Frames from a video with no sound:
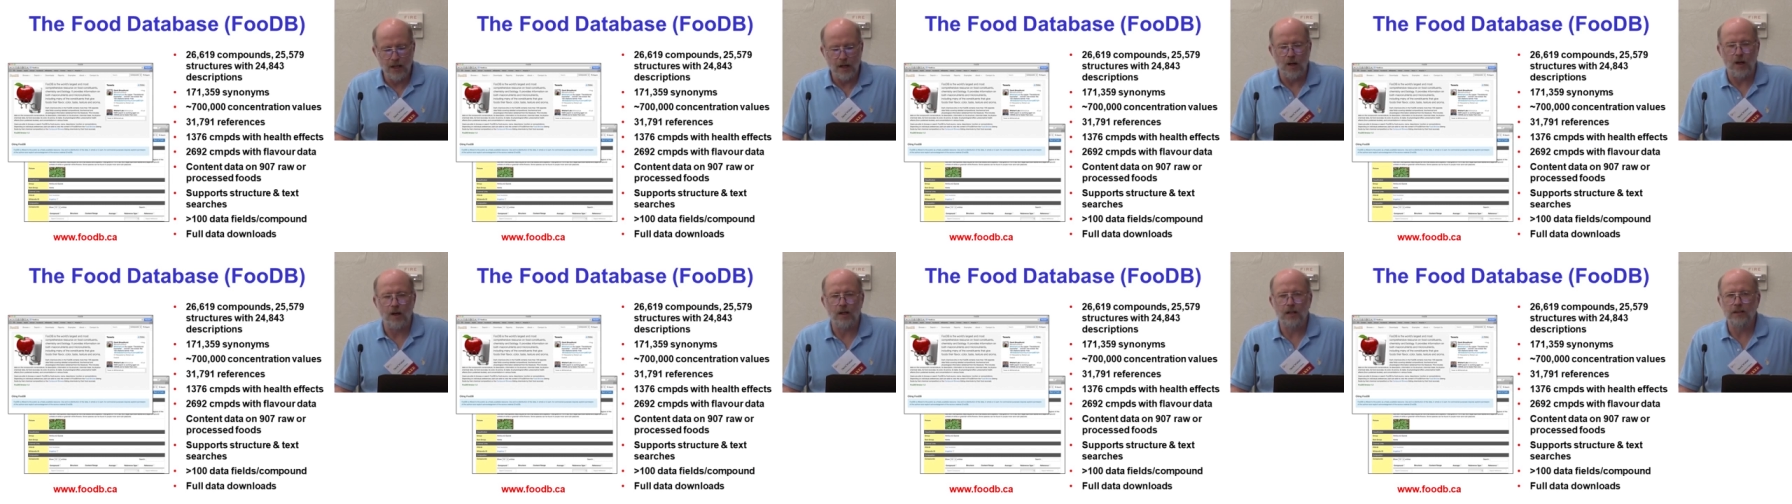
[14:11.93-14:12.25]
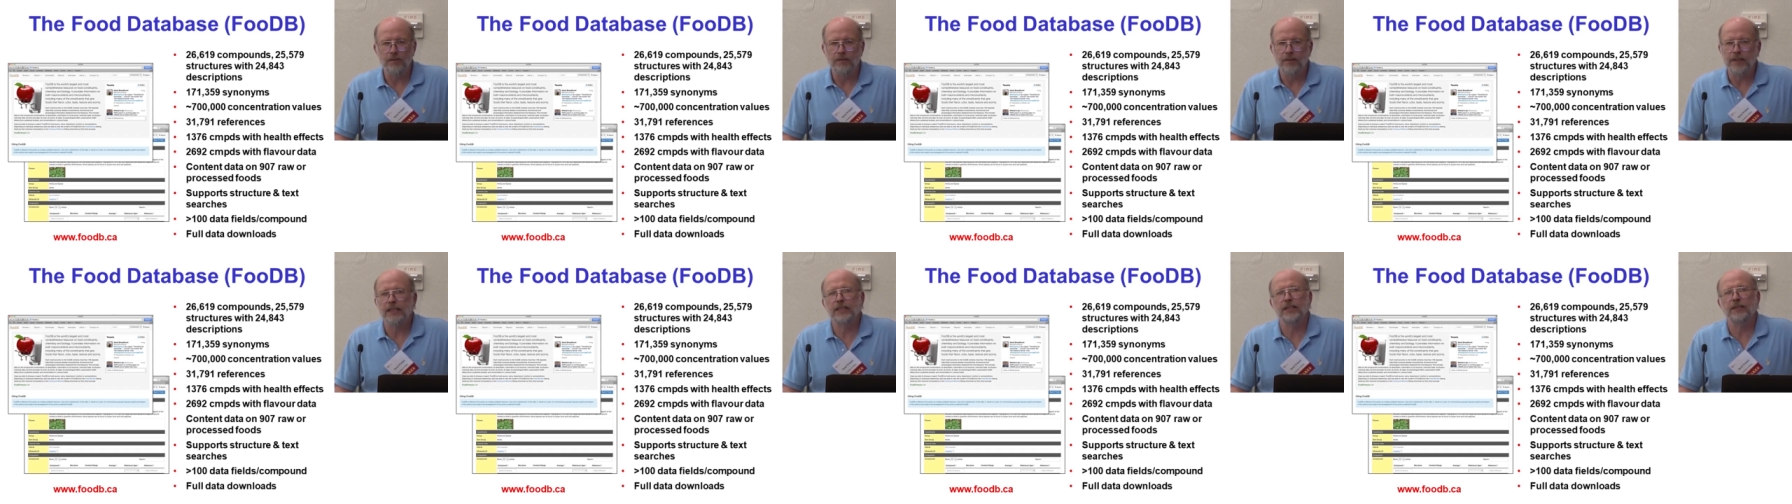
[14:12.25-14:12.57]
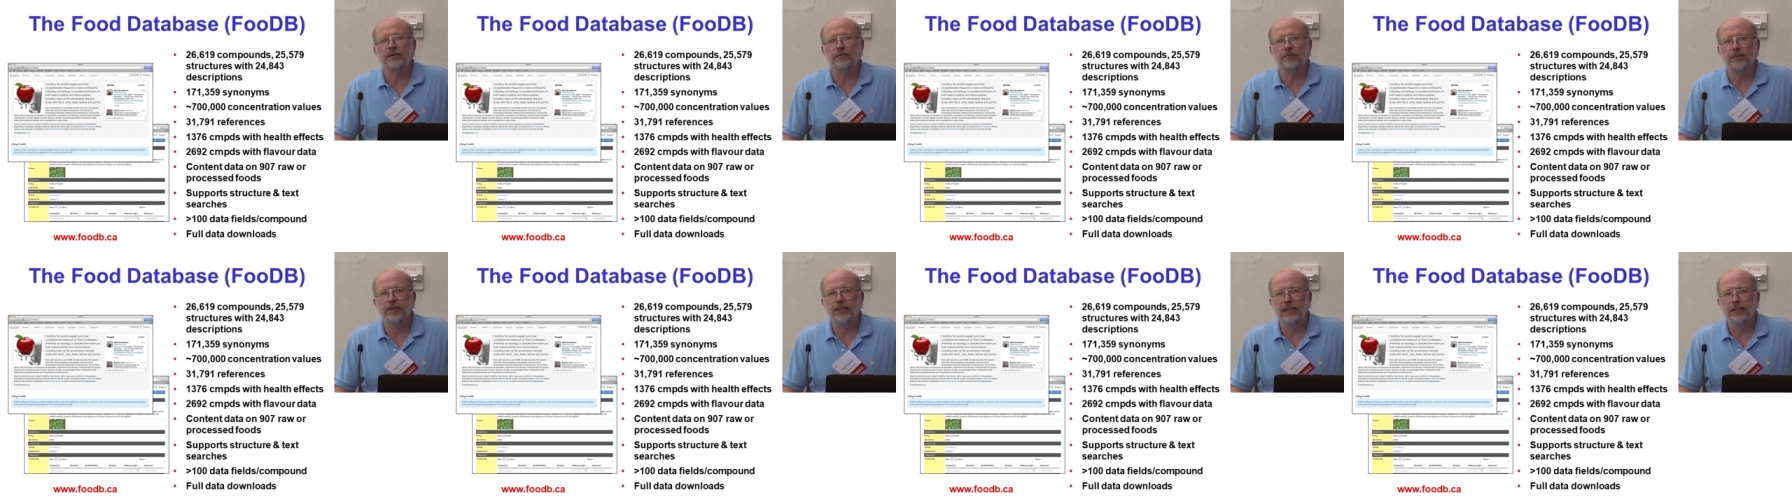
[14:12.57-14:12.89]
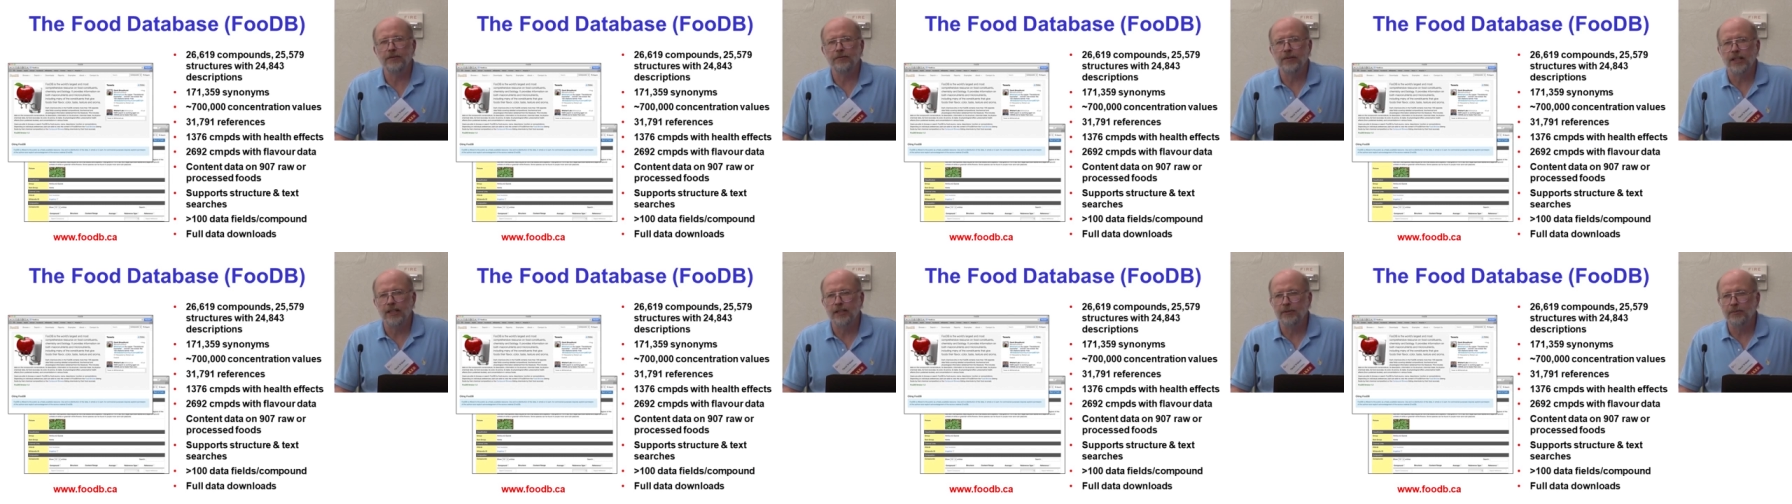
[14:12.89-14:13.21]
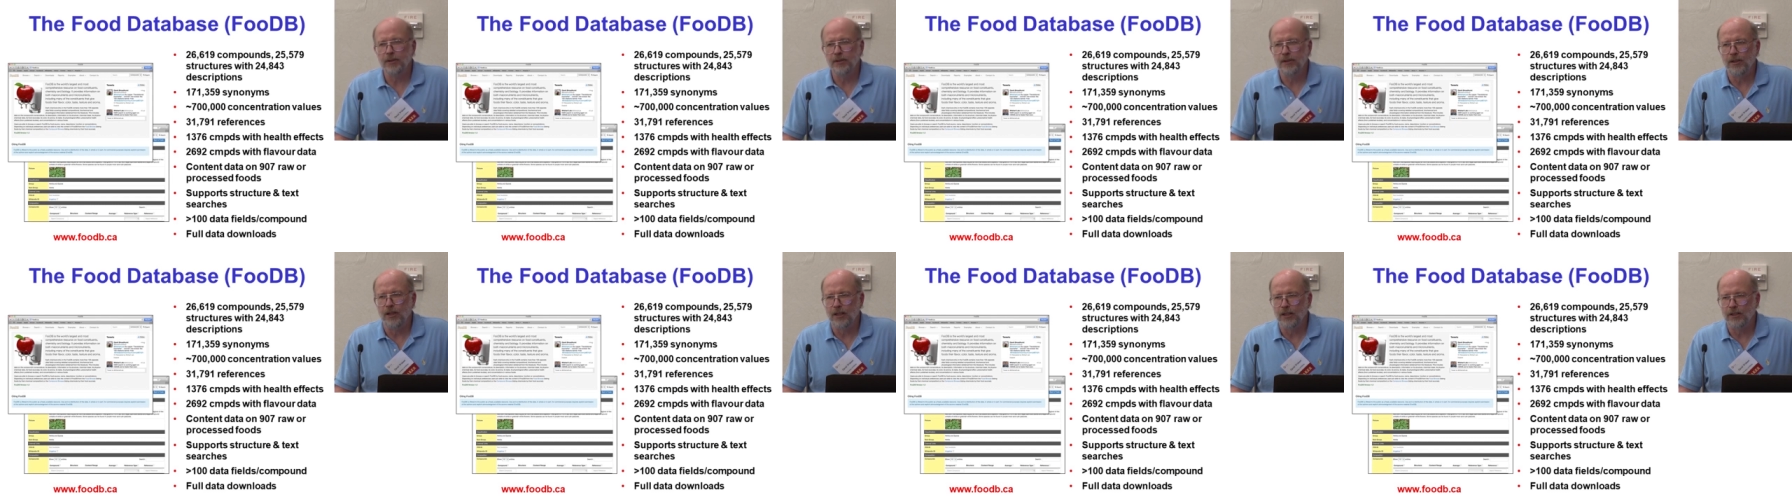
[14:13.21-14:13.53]
All of it's freely
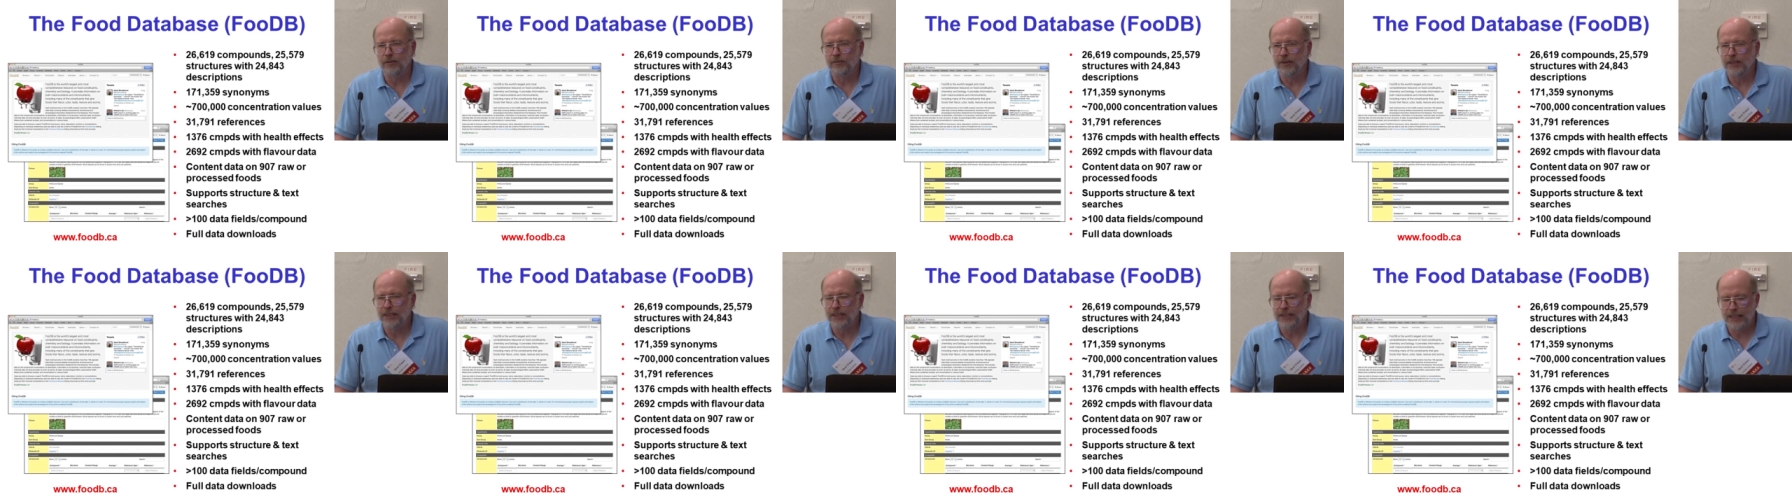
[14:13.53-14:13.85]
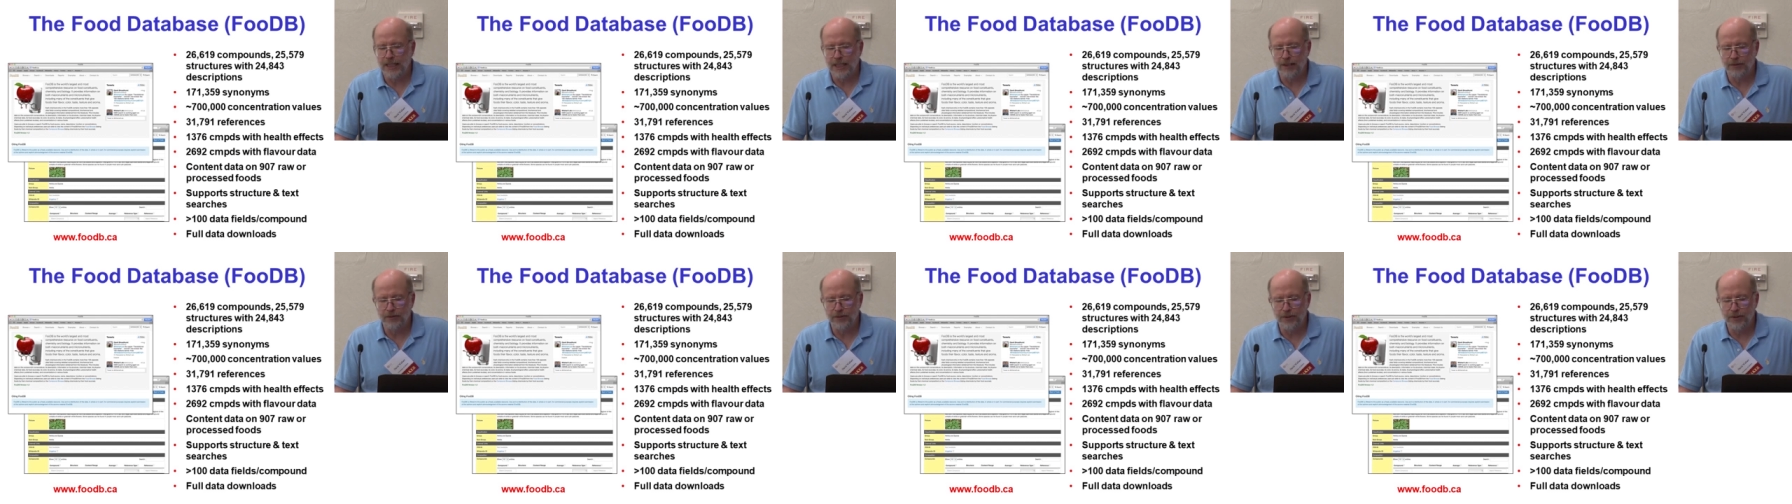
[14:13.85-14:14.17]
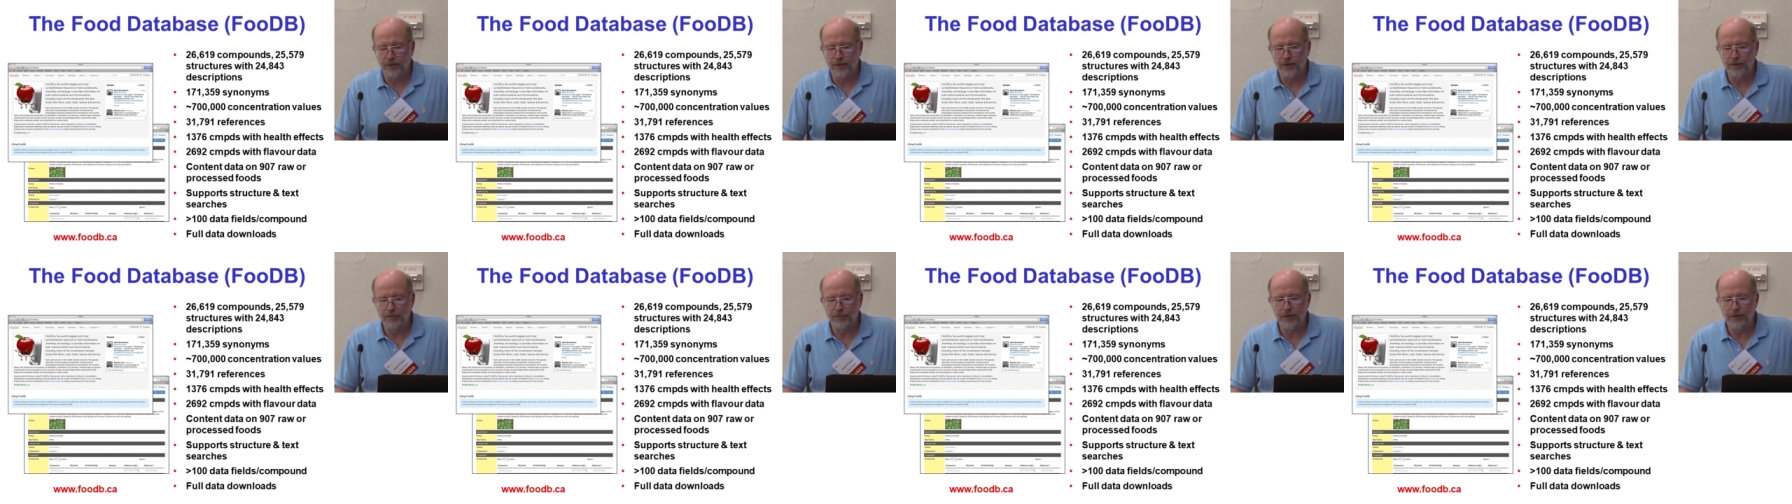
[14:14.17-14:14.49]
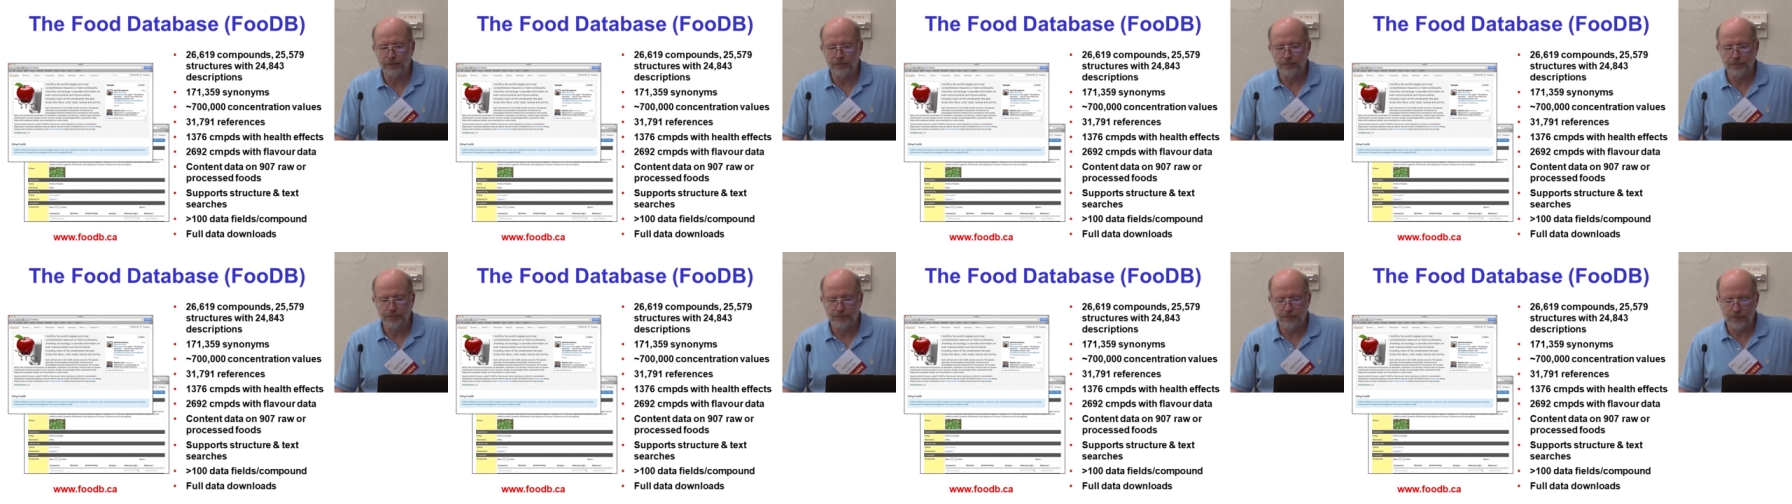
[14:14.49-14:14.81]
available, all of it's downloadable.